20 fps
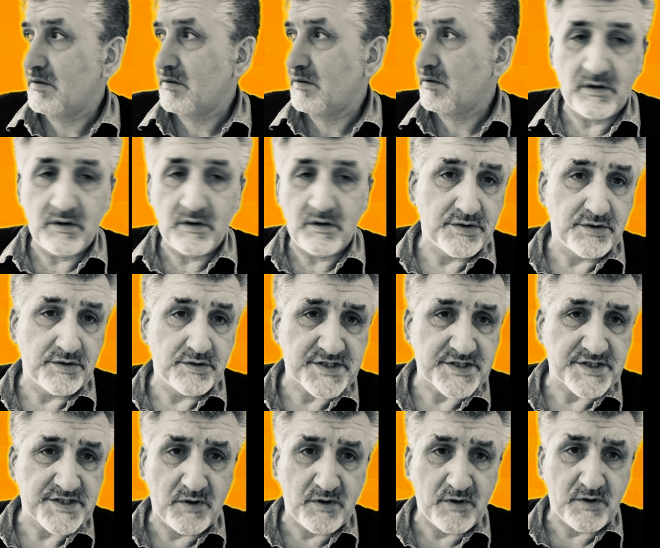Or you just
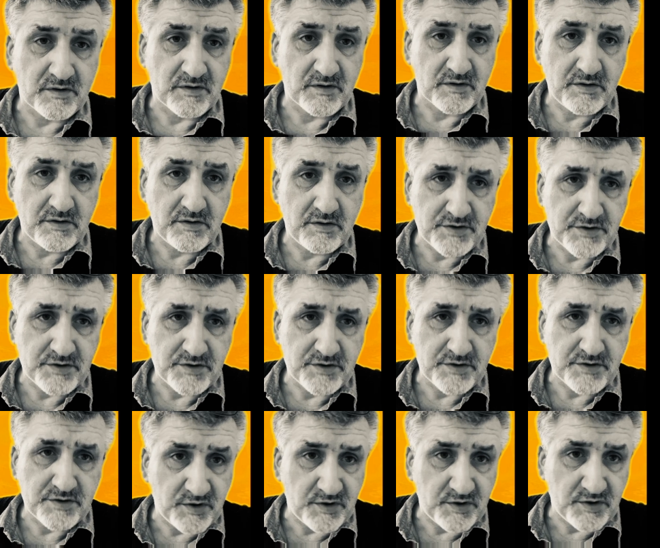
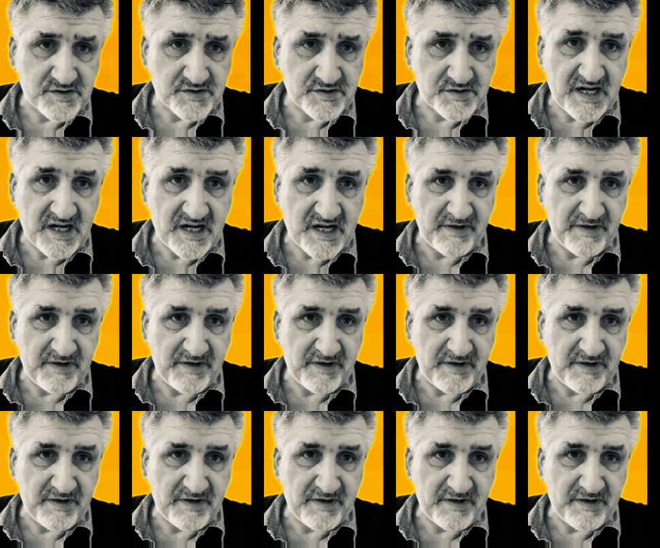want to slap